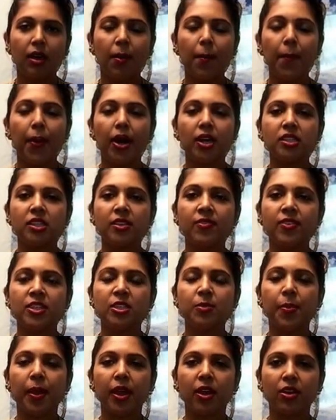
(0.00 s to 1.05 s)
Positive
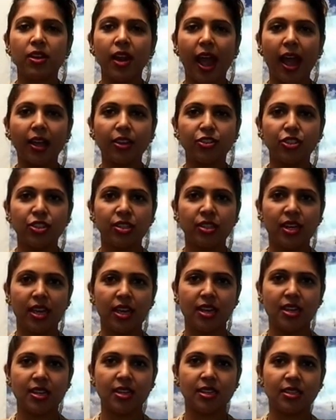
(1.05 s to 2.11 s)
inspired action
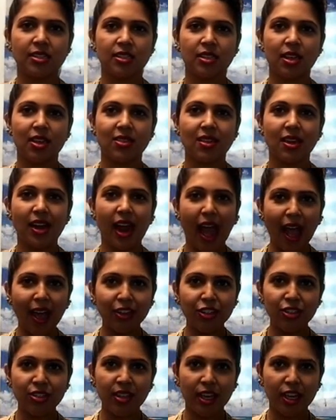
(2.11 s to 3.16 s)
is that
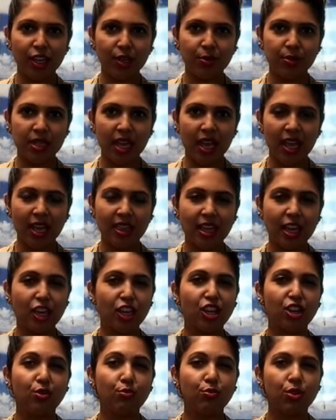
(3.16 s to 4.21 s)
action that you take that
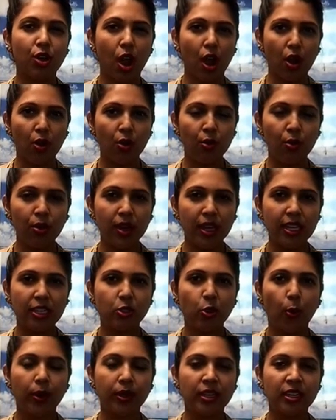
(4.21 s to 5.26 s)
you know is
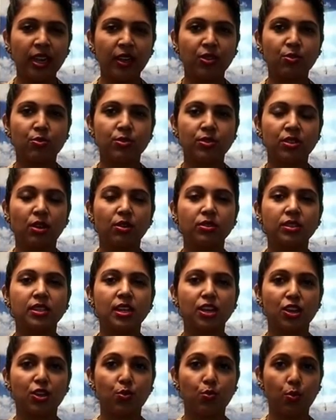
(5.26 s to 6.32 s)
going to get the results that
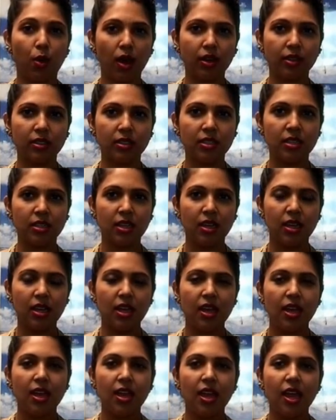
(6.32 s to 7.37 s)
you want.
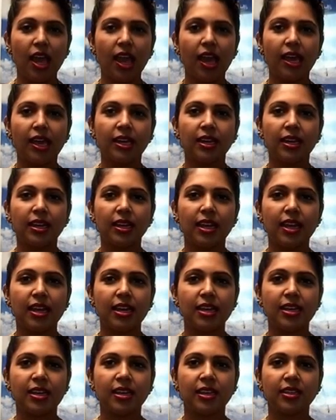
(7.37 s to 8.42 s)
It
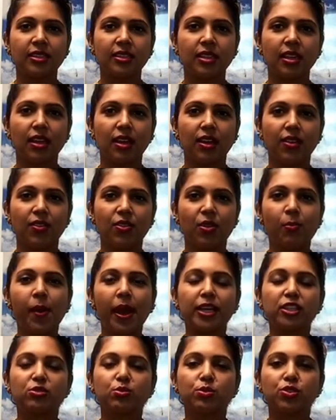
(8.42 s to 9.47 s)
is the
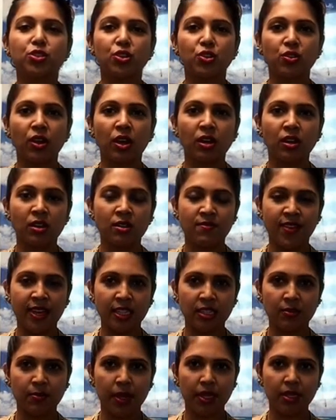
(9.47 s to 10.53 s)
best return on
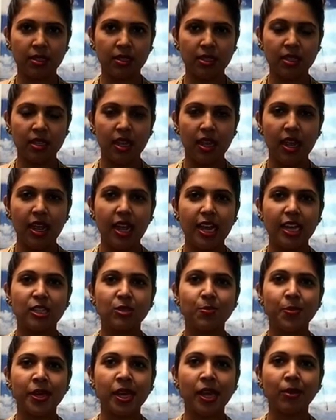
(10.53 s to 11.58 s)
investment. It's
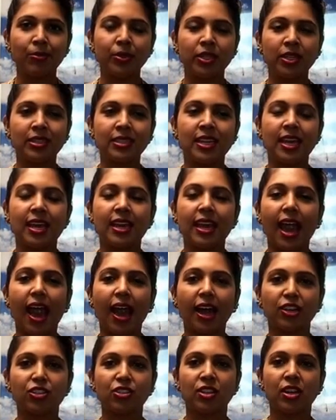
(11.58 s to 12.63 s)
being able to take
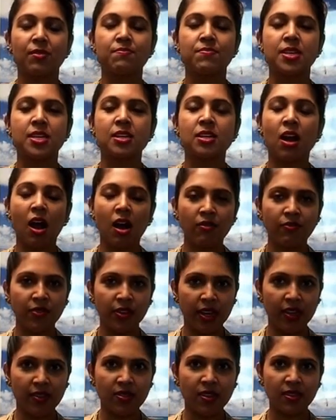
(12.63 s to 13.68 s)
action and be
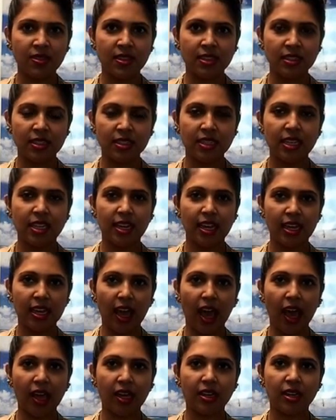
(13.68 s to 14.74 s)
confident that this is going to
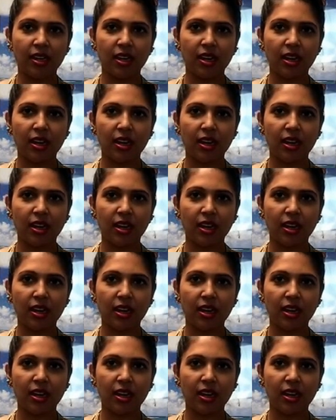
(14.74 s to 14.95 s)
get,